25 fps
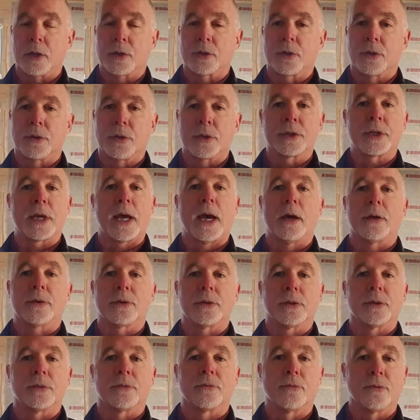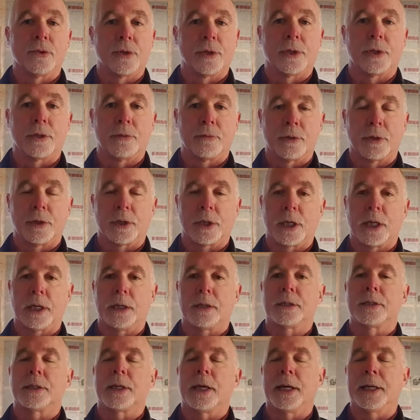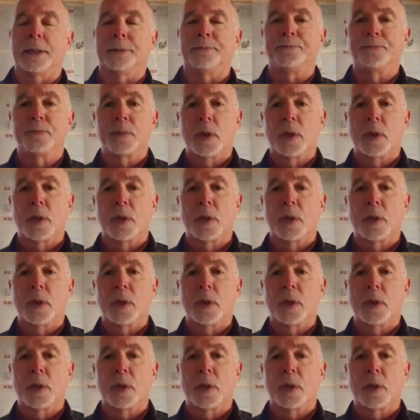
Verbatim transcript: So this house is really, really getting tight